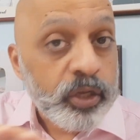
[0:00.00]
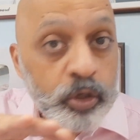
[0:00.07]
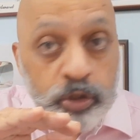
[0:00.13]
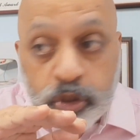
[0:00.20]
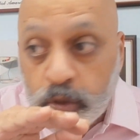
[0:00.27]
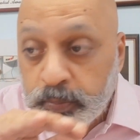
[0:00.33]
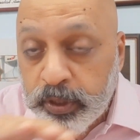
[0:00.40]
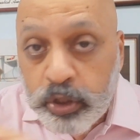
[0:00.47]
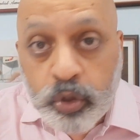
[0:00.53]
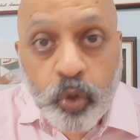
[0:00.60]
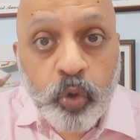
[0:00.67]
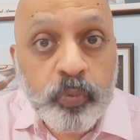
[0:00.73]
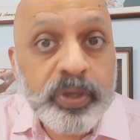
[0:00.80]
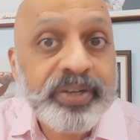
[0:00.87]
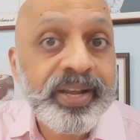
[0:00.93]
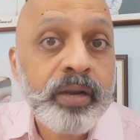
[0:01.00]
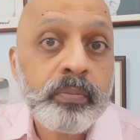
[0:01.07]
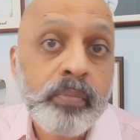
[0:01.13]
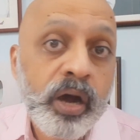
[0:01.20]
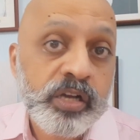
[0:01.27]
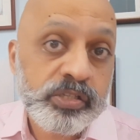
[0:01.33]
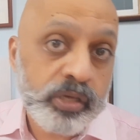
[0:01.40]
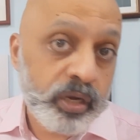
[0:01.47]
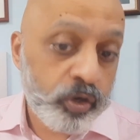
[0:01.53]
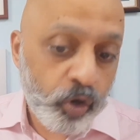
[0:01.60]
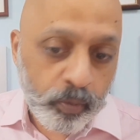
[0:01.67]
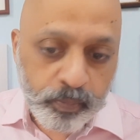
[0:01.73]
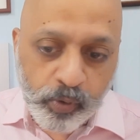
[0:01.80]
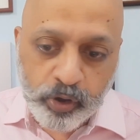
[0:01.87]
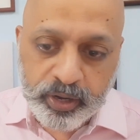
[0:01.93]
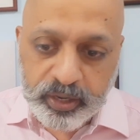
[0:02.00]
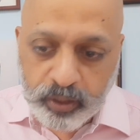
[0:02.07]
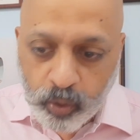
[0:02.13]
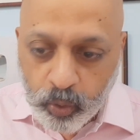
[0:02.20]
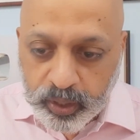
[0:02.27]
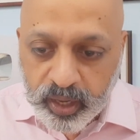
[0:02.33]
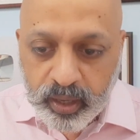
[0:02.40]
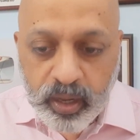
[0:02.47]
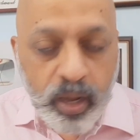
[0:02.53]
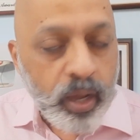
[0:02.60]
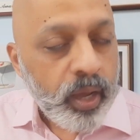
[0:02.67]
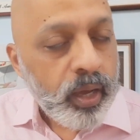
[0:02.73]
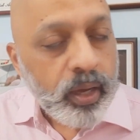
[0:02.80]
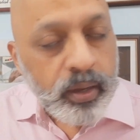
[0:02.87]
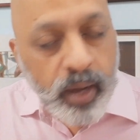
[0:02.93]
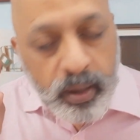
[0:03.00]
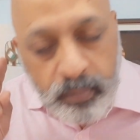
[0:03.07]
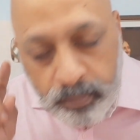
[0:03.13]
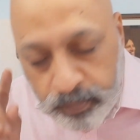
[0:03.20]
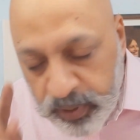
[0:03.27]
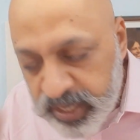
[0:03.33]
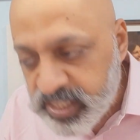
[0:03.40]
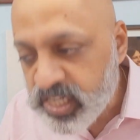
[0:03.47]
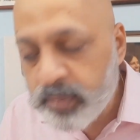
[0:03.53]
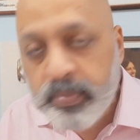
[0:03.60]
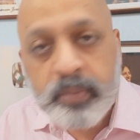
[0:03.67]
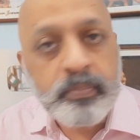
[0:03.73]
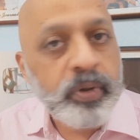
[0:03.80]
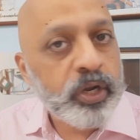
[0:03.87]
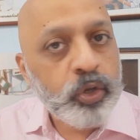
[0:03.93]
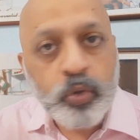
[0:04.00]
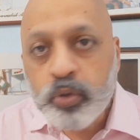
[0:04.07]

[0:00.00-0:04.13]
You should be through with 10 marks in your pocket. Okay, please remember